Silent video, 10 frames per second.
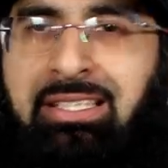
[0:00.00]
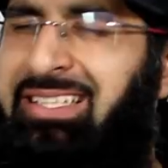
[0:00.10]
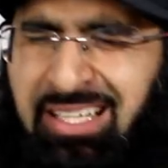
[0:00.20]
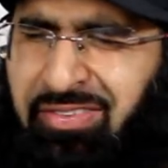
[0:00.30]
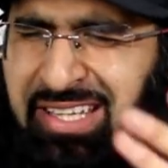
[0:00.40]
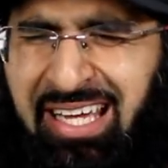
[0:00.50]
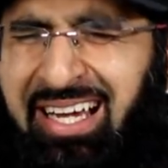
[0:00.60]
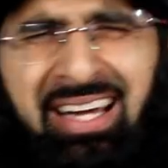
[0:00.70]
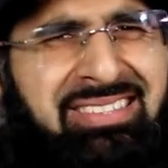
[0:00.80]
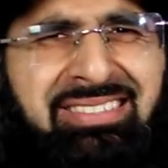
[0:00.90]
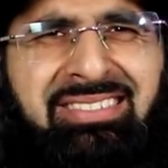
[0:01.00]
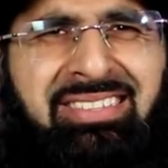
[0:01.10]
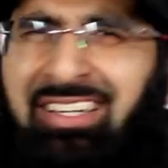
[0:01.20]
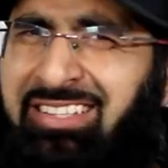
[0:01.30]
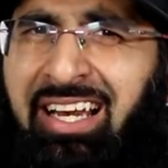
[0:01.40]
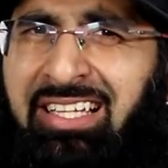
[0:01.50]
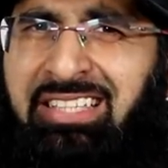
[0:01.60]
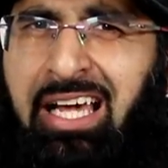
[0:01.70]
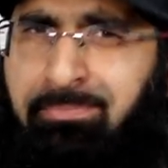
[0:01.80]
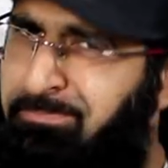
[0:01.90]
Let's leave it there, guys. Until
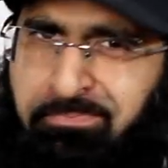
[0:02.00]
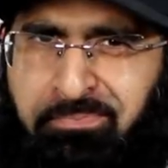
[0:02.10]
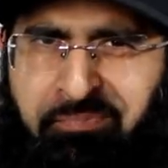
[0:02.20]
next time.